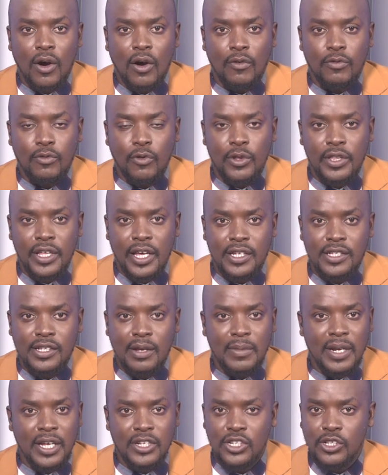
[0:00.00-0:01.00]
for the
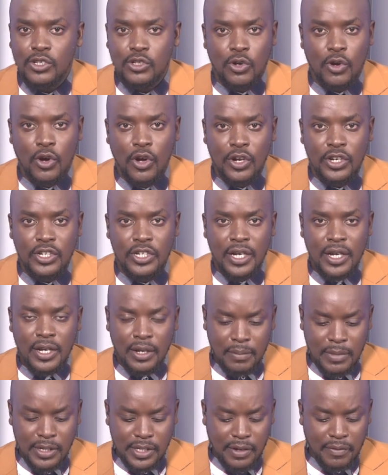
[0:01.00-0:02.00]
examinations? You heard
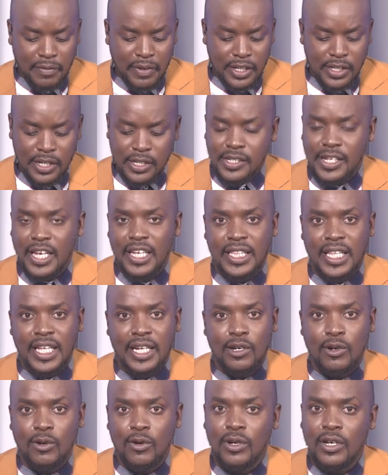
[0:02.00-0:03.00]
Mr. Victor saying
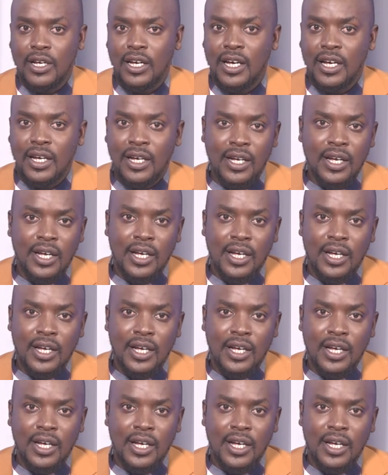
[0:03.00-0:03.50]
that, look, in